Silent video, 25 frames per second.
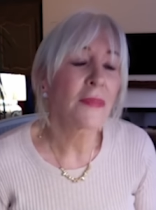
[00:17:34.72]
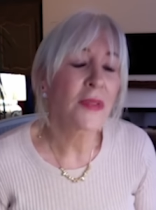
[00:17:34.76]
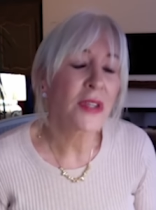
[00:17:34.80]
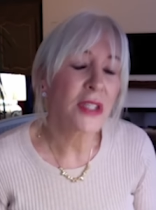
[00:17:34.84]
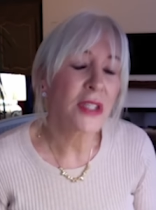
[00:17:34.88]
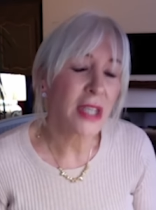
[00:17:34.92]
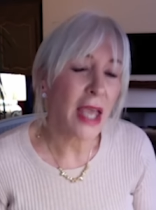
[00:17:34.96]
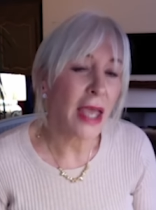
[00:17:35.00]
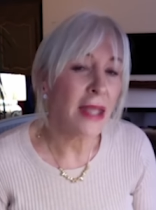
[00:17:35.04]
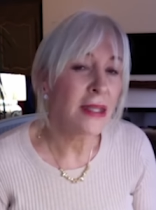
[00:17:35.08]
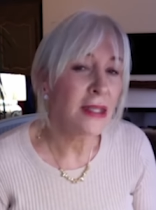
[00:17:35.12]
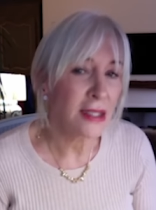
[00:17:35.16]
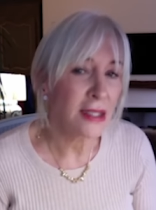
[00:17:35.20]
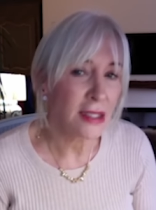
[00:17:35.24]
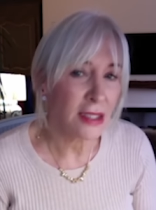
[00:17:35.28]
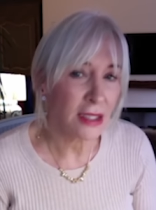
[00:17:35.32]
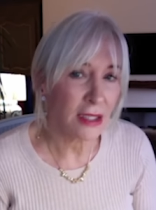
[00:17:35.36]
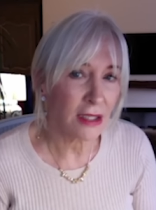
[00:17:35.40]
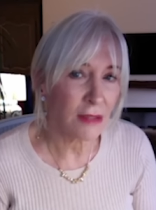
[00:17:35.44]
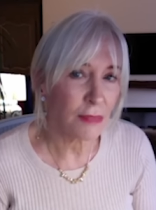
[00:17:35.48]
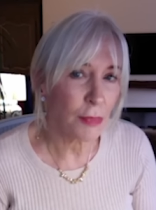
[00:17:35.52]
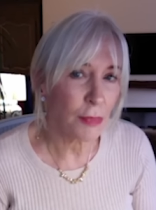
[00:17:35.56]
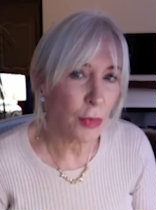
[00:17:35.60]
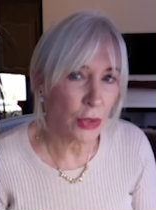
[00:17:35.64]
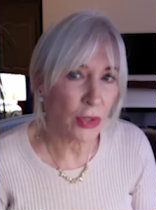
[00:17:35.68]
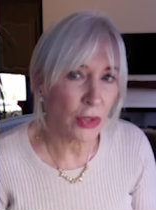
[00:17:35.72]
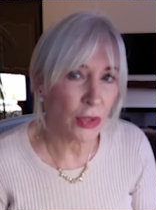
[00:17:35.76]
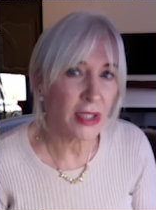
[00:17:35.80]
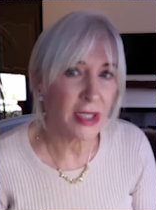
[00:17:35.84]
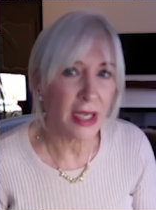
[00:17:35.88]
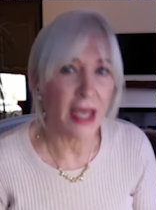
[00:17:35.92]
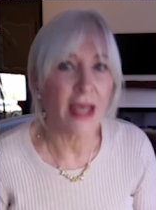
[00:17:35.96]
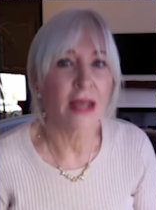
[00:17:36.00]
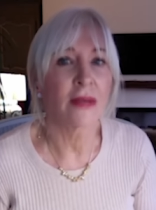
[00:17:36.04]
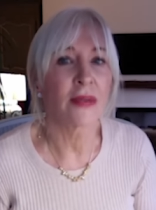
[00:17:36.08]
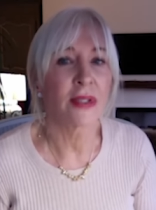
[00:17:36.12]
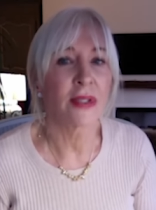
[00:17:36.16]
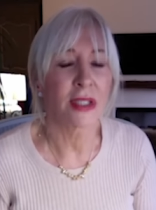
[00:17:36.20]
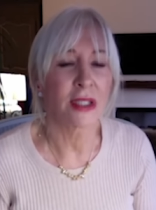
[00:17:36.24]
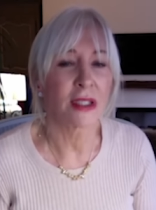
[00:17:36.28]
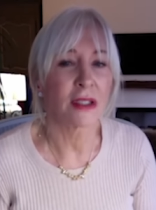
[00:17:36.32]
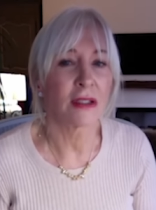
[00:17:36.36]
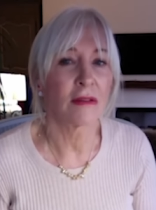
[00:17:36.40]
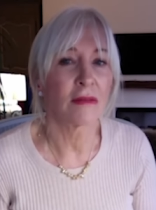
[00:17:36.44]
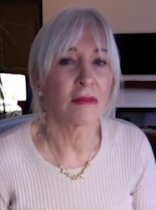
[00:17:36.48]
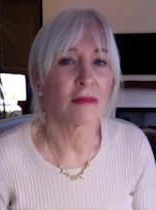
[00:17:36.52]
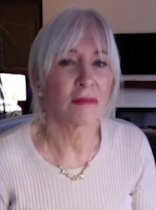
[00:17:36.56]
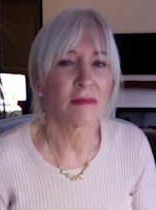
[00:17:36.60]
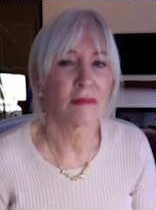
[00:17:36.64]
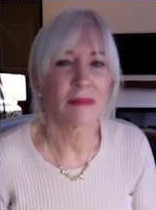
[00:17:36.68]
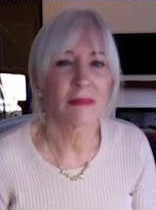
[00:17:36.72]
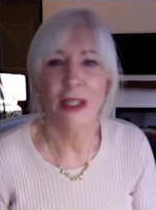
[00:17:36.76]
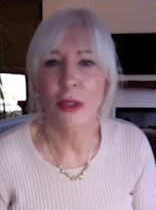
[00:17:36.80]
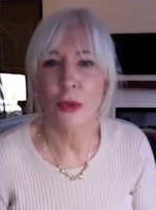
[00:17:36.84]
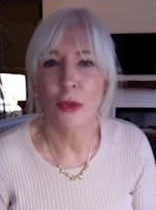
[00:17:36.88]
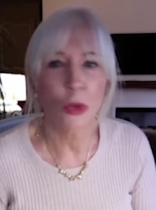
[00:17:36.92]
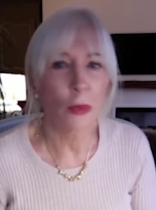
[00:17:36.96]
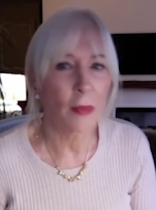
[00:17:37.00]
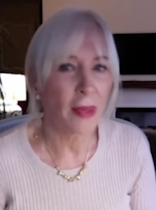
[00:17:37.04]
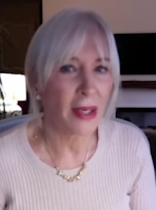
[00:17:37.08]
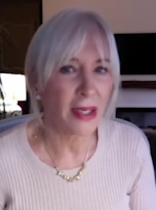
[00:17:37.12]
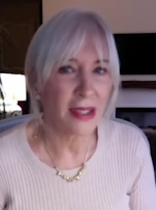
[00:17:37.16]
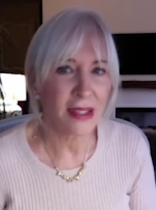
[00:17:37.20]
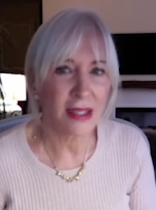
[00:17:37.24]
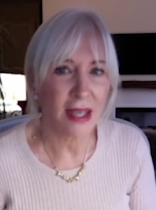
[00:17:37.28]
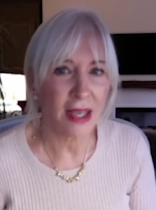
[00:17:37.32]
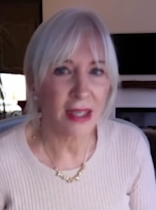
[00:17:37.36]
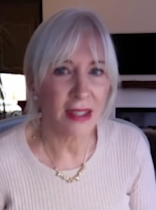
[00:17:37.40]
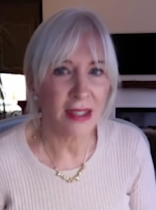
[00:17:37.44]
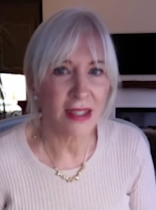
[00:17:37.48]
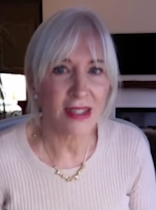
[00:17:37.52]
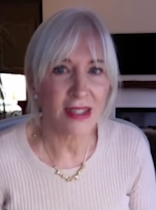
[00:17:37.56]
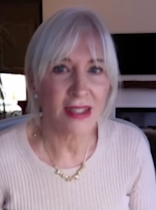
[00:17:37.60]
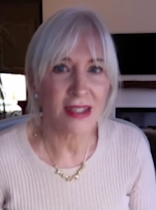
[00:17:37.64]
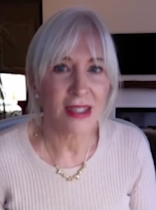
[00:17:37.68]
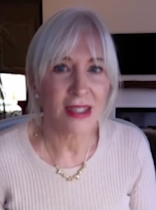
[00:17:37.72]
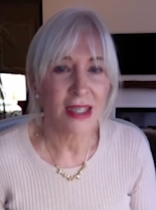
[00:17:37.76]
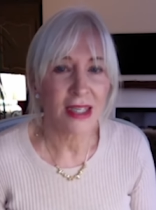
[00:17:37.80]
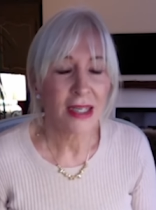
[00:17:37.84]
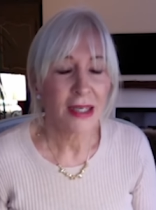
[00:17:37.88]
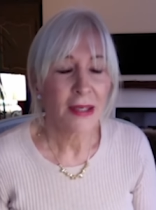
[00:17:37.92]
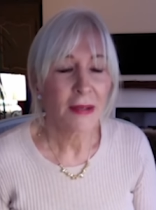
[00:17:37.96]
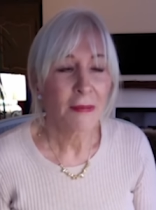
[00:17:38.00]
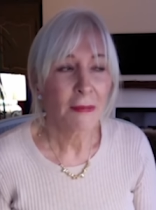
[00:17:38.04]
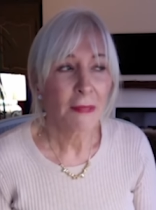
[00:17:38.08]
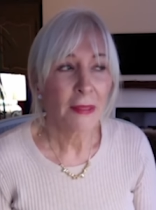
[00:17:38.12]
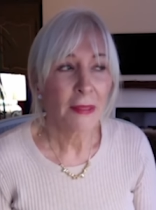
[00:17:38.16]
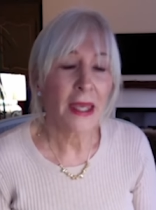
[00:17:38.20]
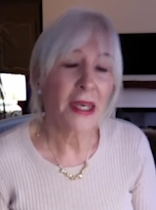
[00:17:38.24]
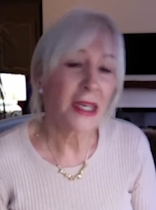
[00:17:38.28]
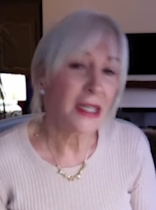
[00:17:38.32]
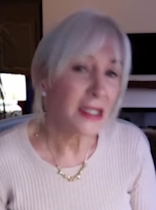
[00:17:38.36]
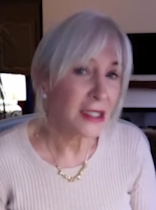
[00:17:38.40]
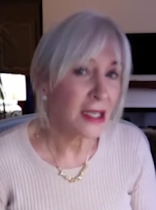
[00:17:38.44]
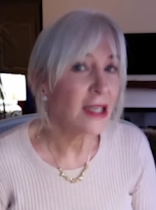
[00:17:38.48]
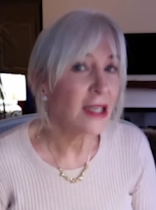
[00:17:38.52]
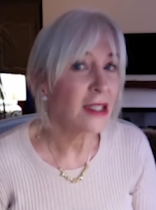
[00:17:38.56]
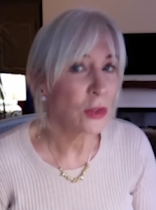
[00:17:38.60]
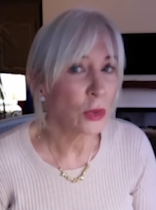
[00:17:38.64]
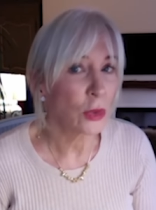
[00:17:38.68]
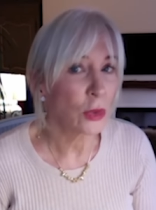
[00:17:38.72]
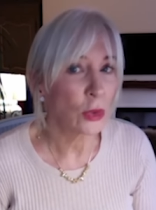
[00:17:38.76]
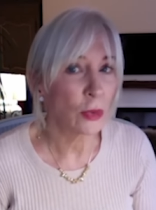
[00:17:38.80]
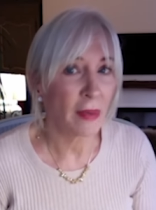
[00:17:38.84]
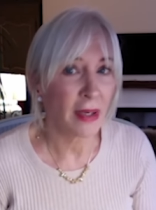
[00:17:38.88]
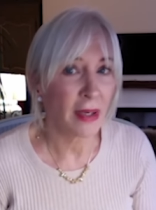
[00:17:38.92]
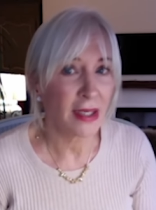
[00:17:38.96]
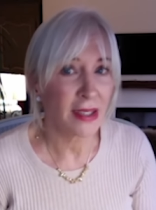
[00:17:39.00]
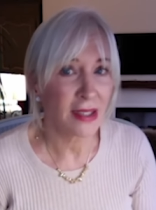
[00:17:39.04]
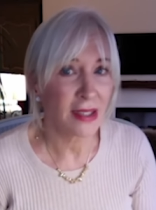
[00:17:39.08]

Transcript: tends to boil down to it all makes sense. And it does all make